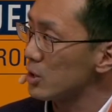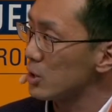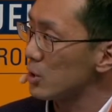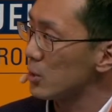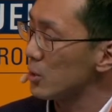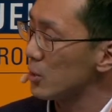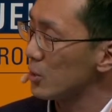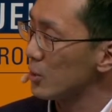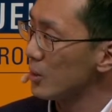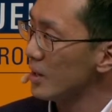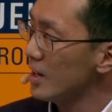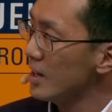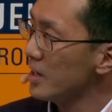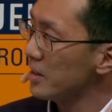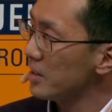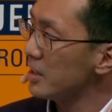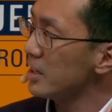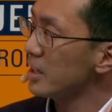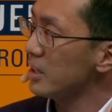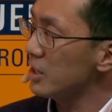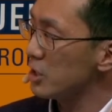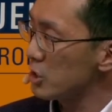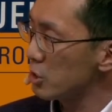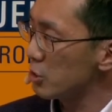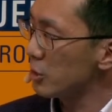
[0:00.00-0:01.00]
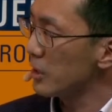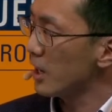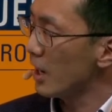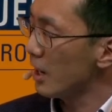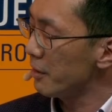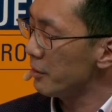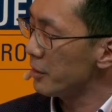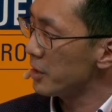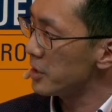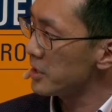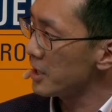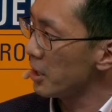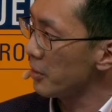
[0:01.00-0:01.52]
to the industry
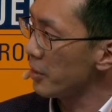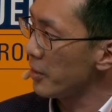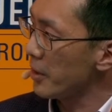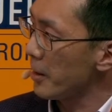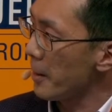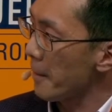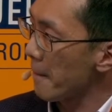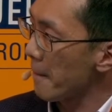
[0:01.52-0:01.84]
average out there.